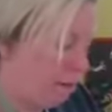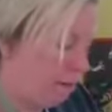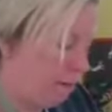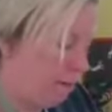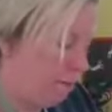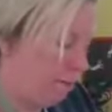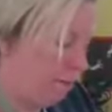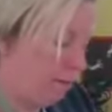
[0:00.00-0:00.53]

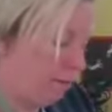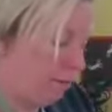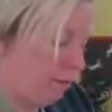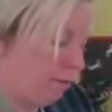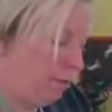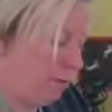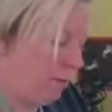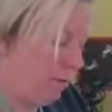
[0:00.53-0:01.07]
And I'll do
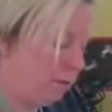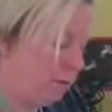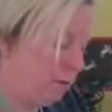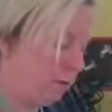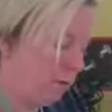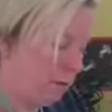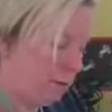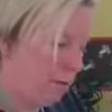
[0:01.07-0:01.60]

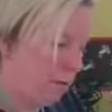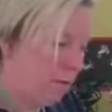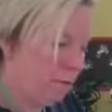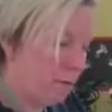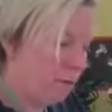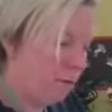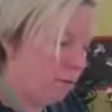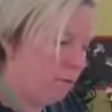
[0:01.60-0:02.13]

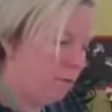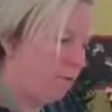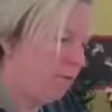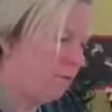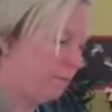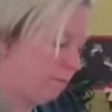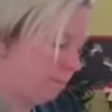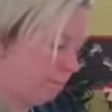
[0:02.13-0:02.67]
blue.